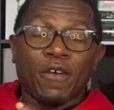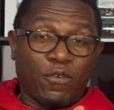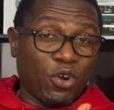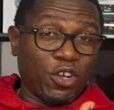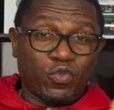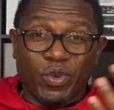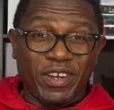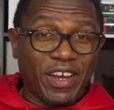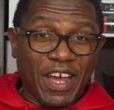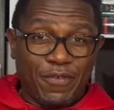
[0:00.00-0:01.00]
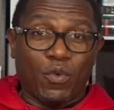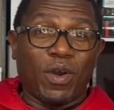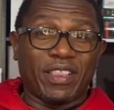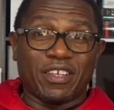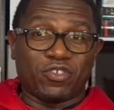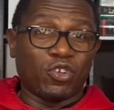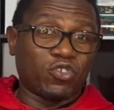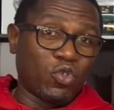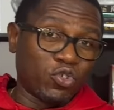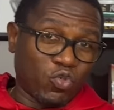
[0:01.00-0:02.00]
for us. We didn't have a water source
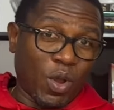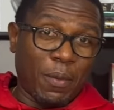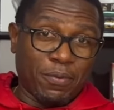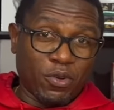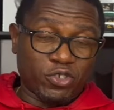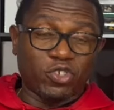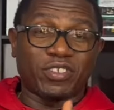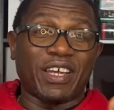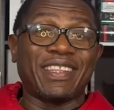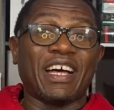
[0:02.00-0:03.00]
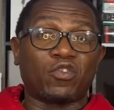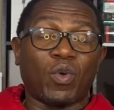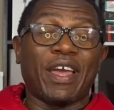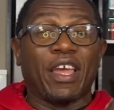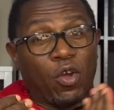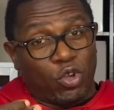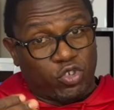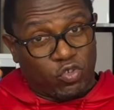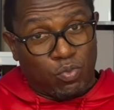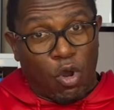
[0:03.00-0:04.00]
close to our production site. That's why it costs
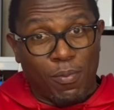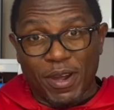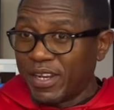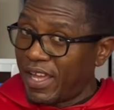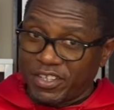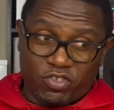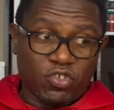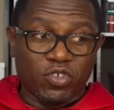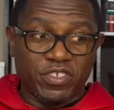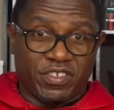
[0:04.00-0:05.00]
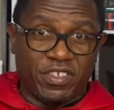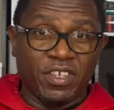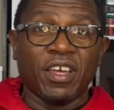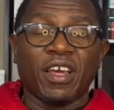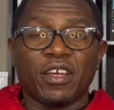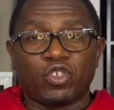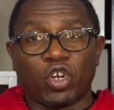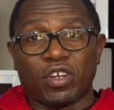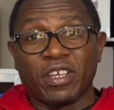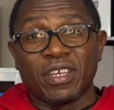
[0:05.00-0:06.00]
us more money, as you're going to see
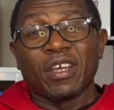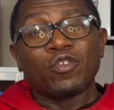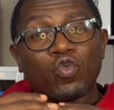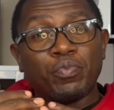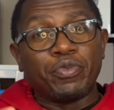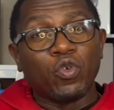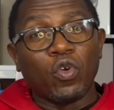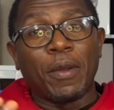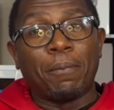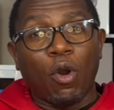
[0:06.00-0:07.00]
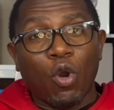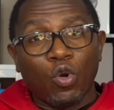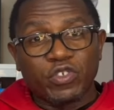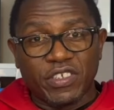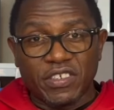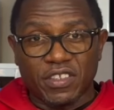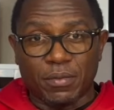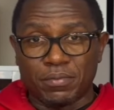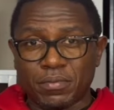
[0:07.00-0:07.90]
shortly, to build a borehole system.